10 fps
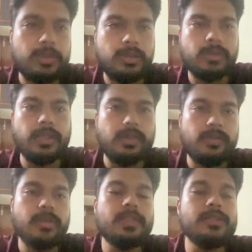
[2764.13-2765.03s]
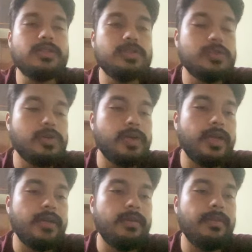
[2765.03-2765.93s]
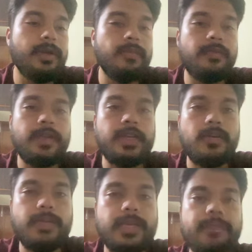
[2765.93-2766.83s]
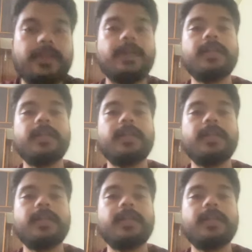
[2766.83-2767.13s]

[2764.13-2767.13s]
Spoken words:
Okay. So this is showing a bit weird behavior.